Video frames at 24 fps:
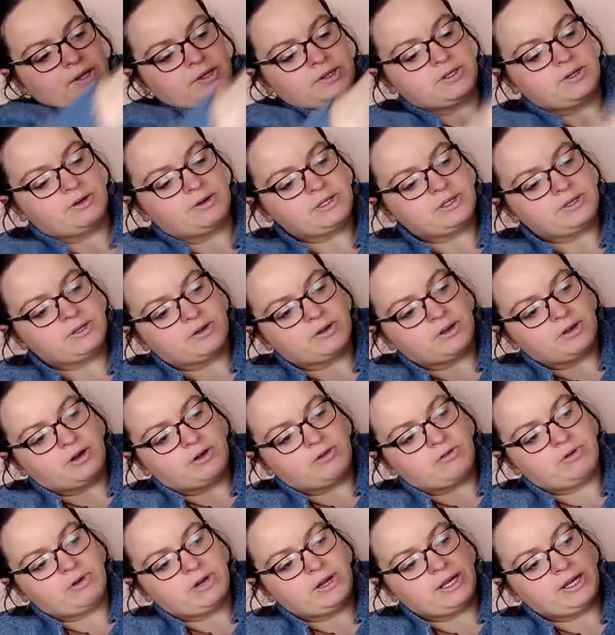so it's like
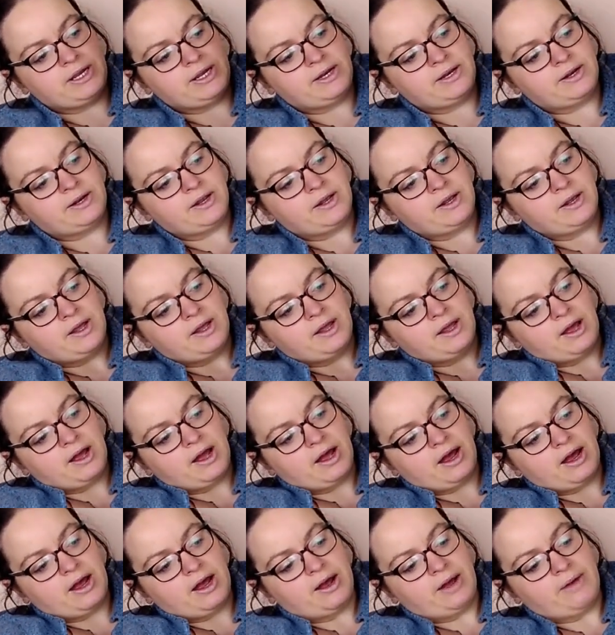a green
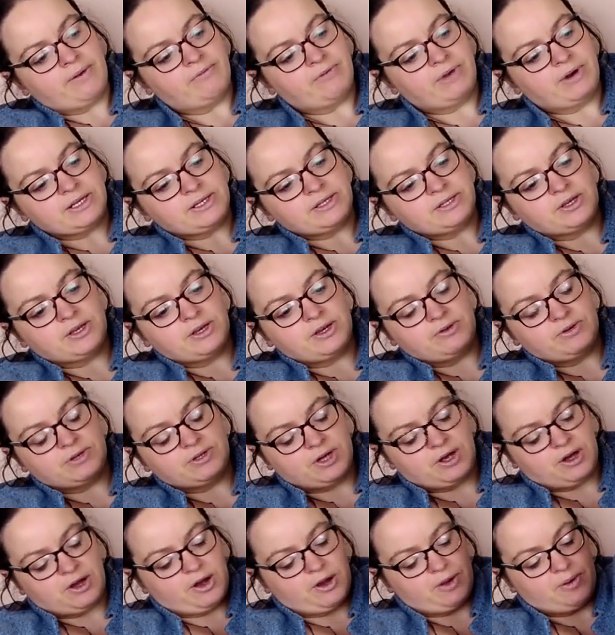um, rescue
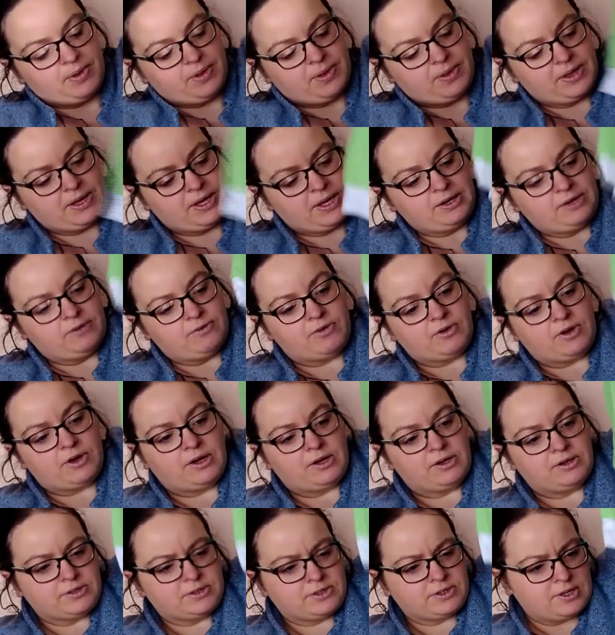top and then you've
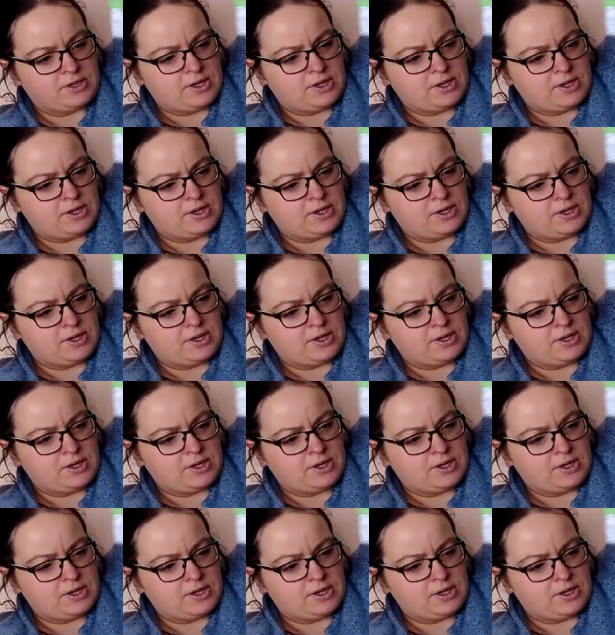got